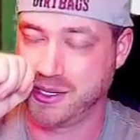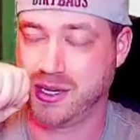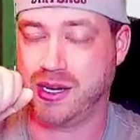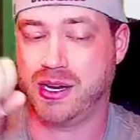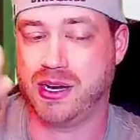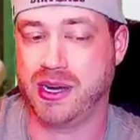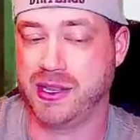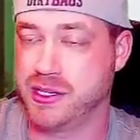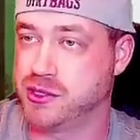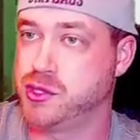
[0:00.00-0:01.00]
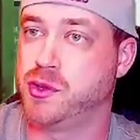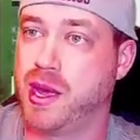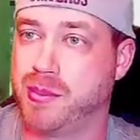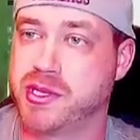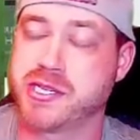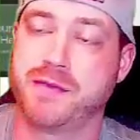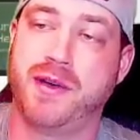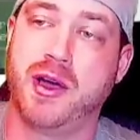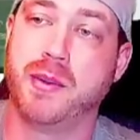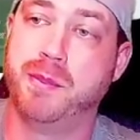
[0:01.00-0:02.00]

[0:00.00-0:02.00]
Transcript: uh, and then do that plunging fire.